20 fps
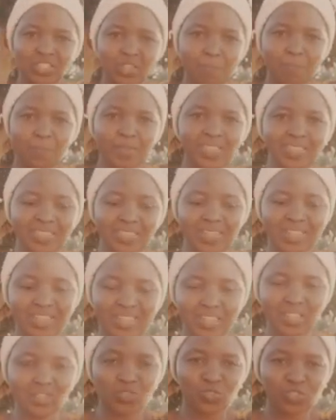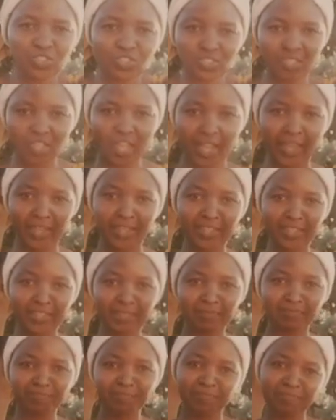deep in the countryside.
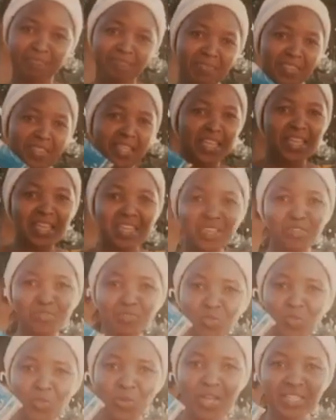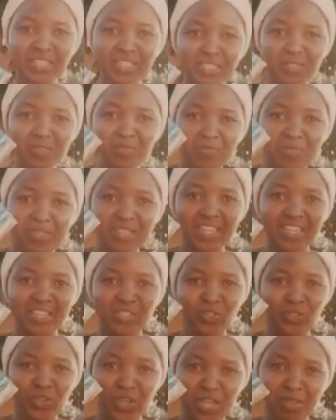If you want to be
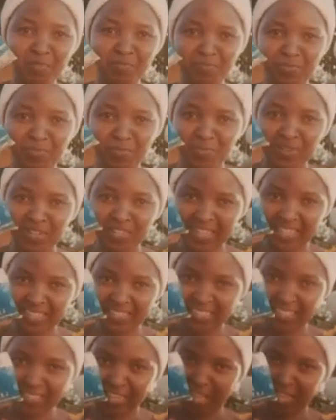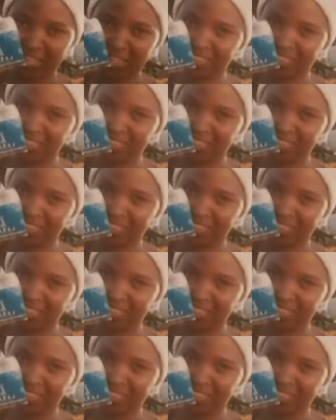enjoying products like